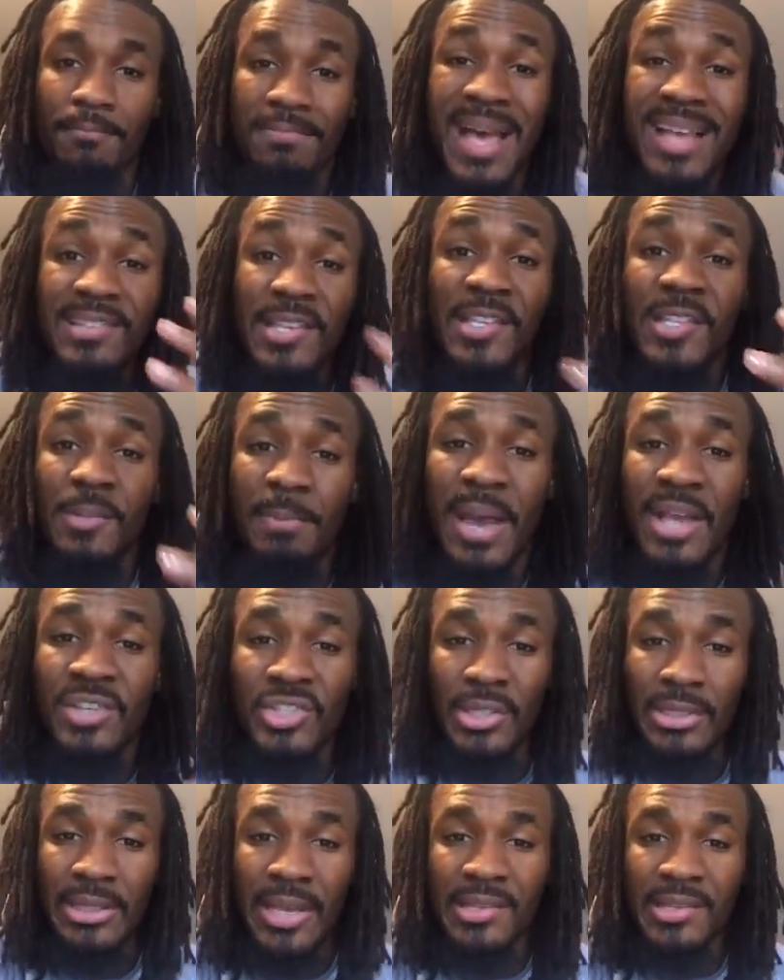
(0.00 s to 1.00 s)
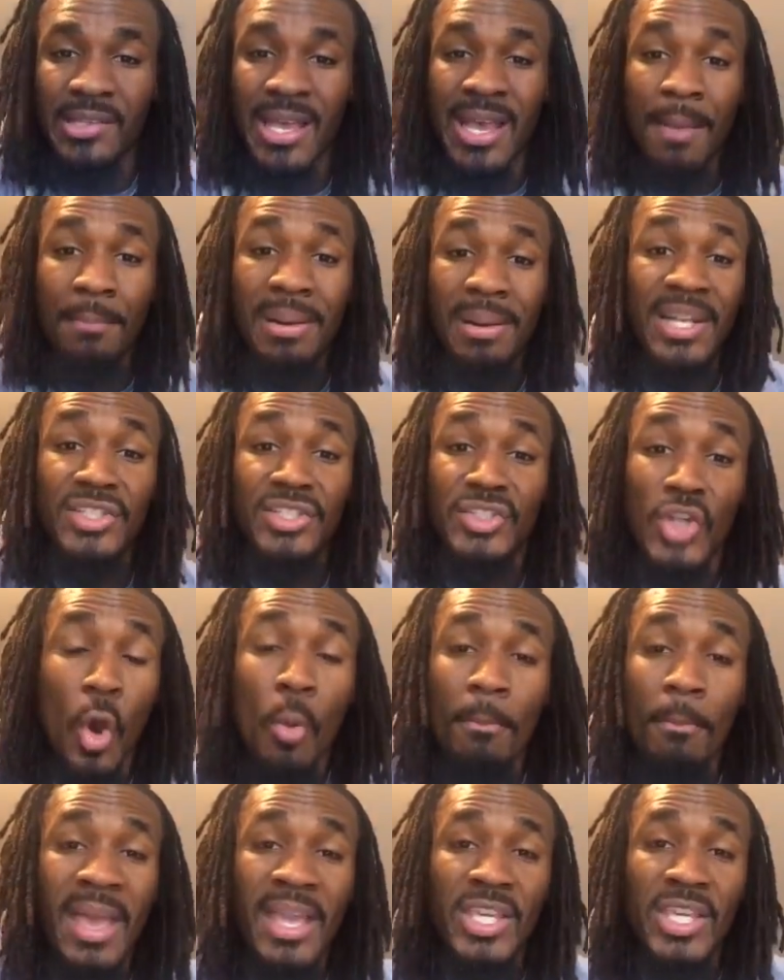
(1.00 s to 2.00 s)
That's a specialist, but it
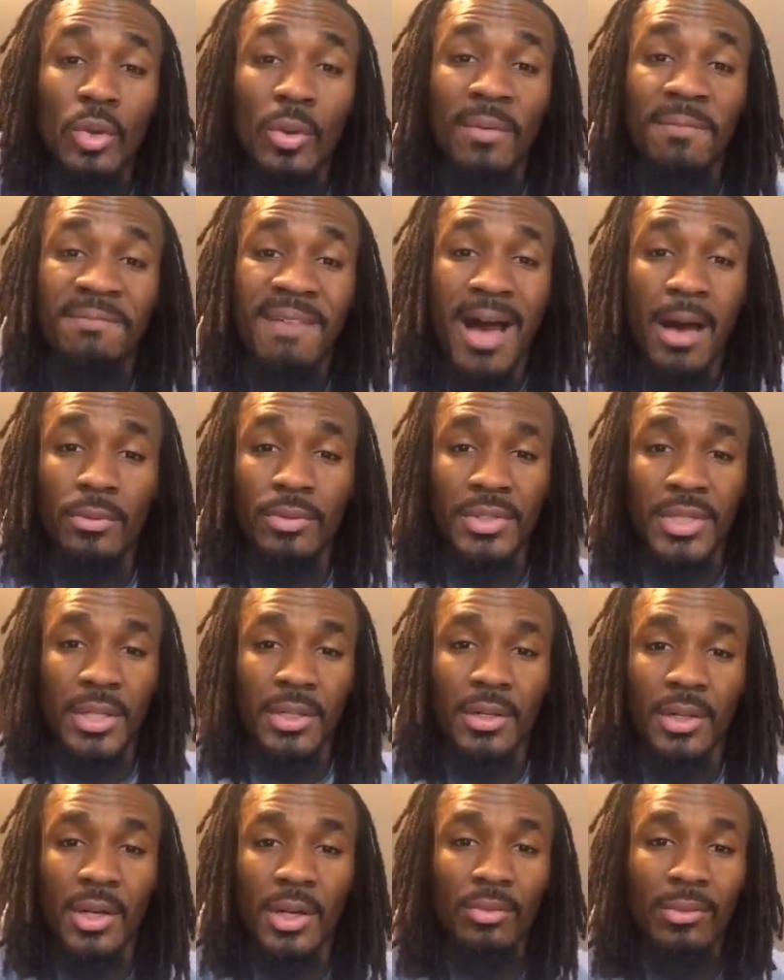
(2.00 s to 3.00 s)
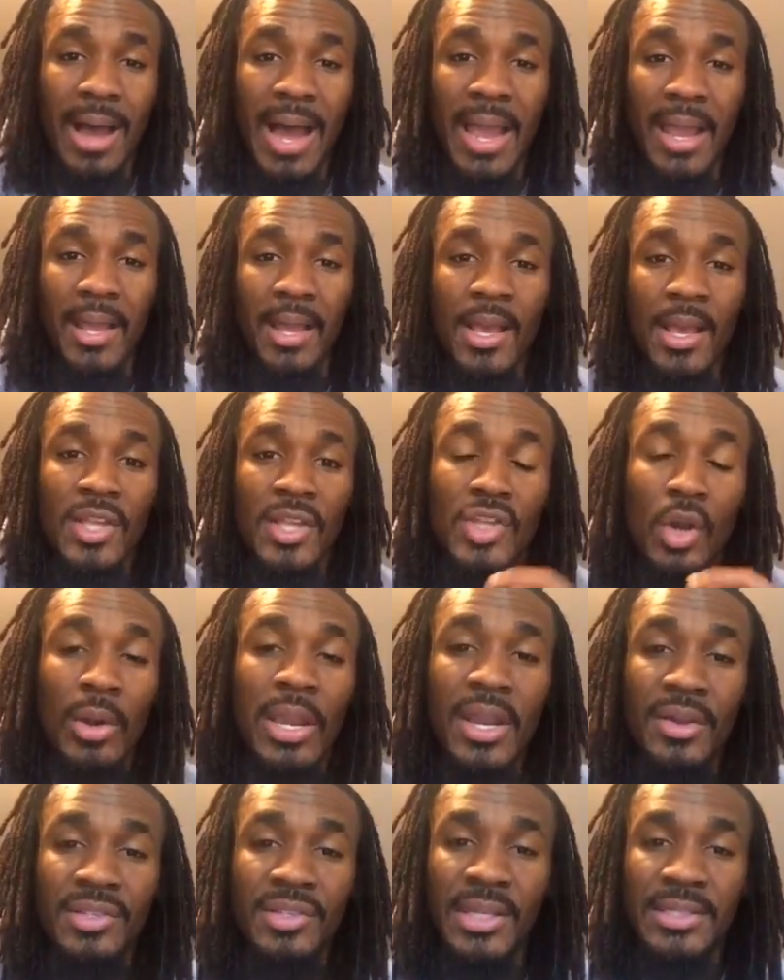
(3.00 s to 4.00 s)
don't make you a founder, right? So
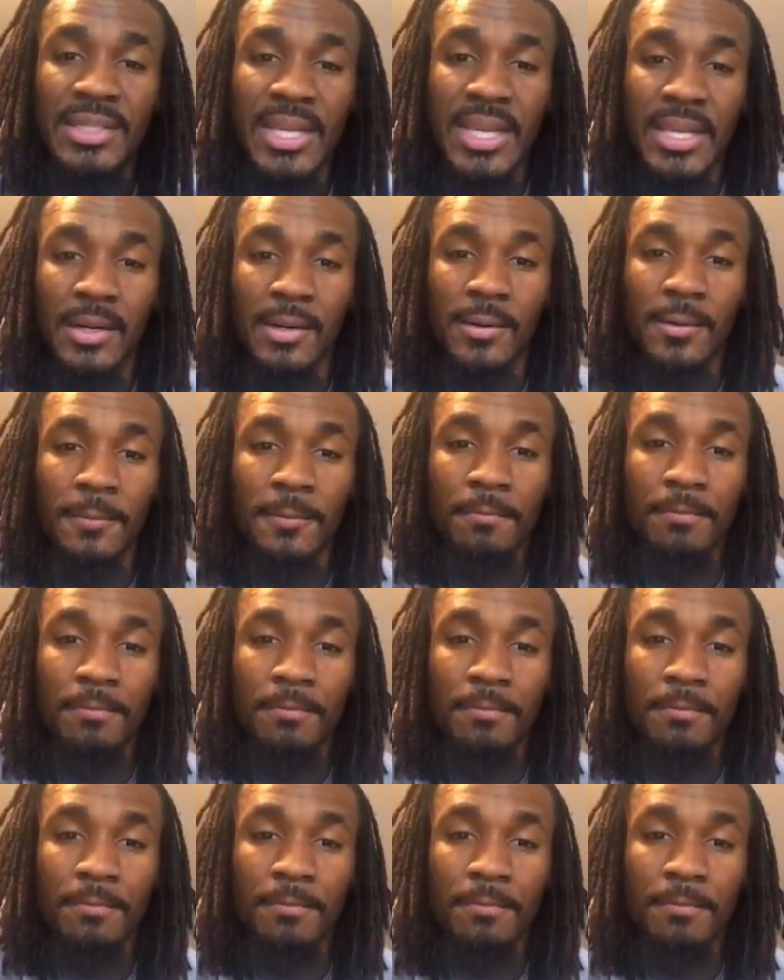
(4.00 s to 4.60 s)
here's the deal.